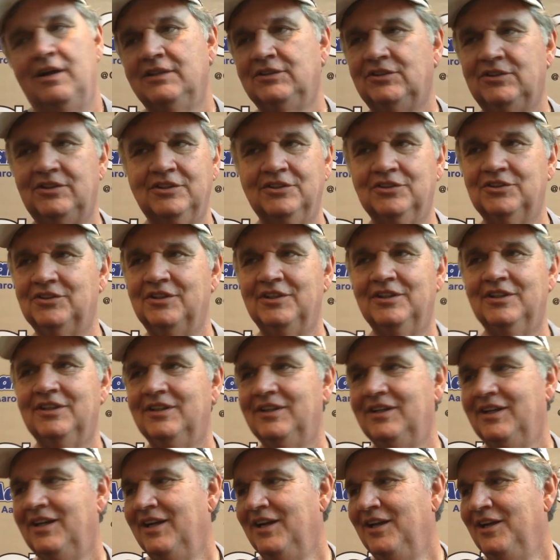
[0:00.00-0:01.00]
Oh, it's just
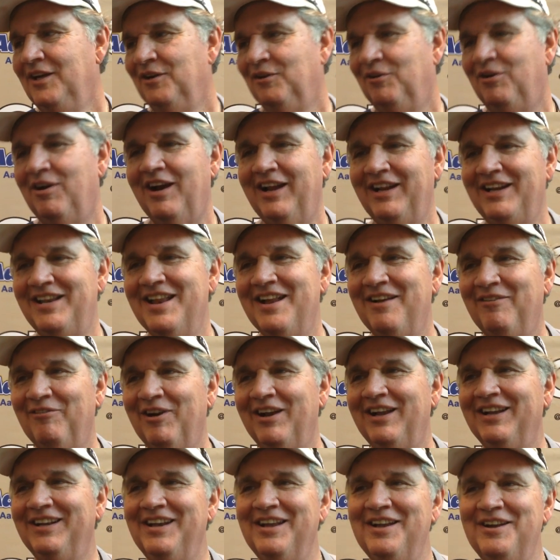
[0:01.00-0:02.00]

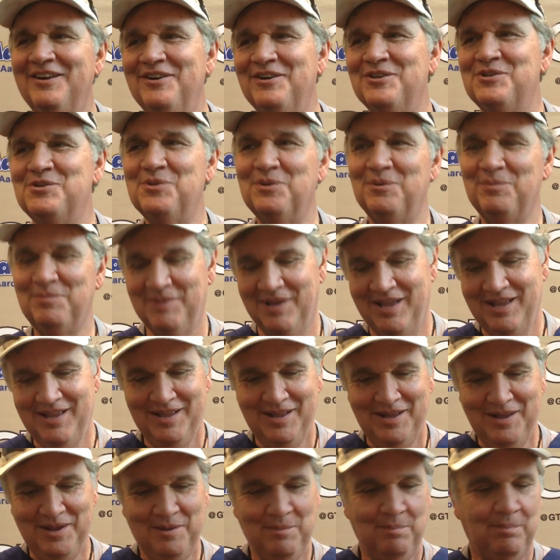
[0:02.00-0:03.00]
right now it's a
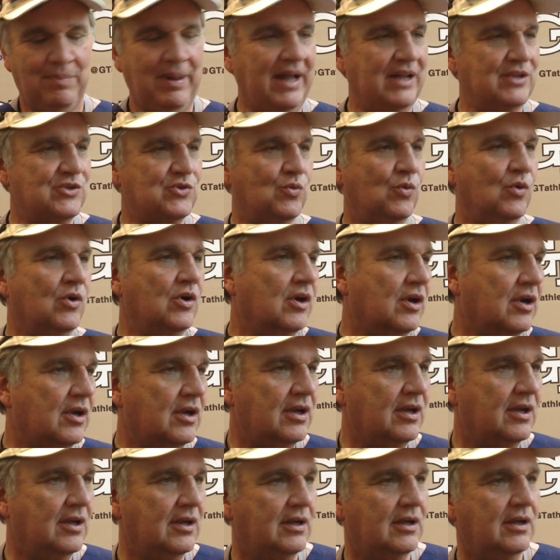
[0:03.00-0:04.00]
patchwork
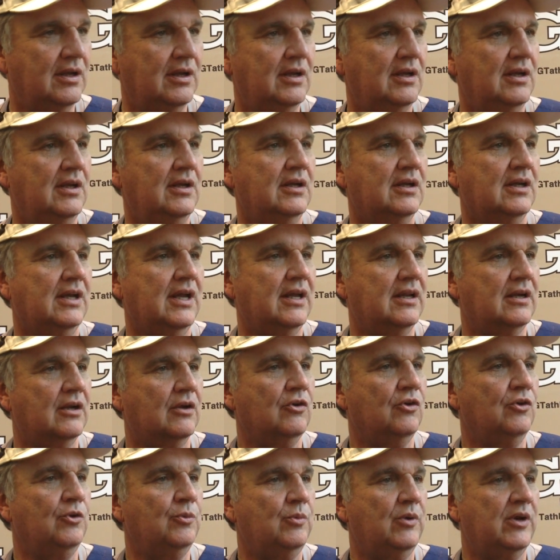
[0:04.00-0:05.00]
kind of
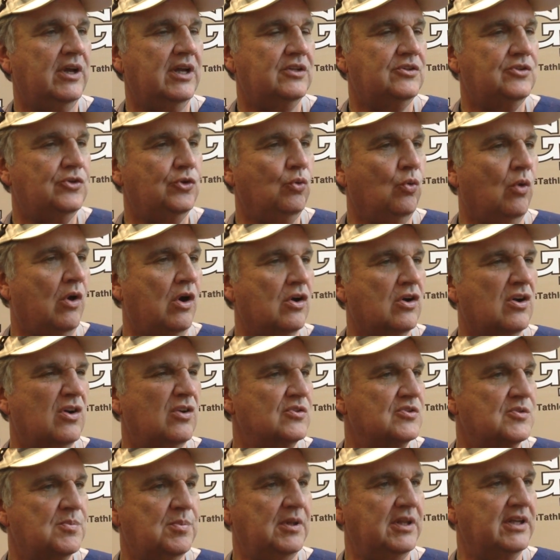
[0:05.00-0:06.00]
group. We got two
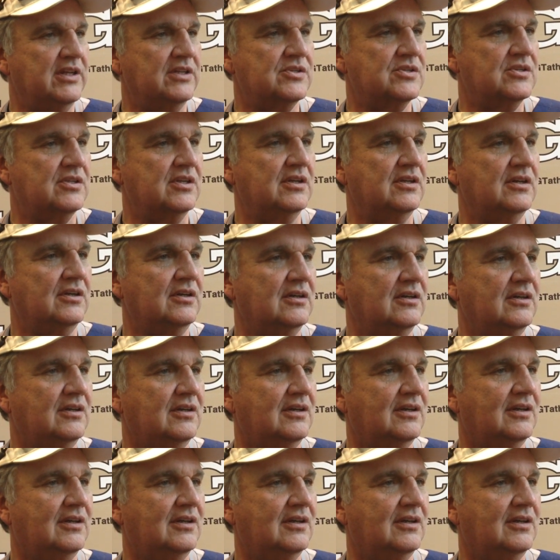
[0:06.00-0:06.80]
walk-ons playing center.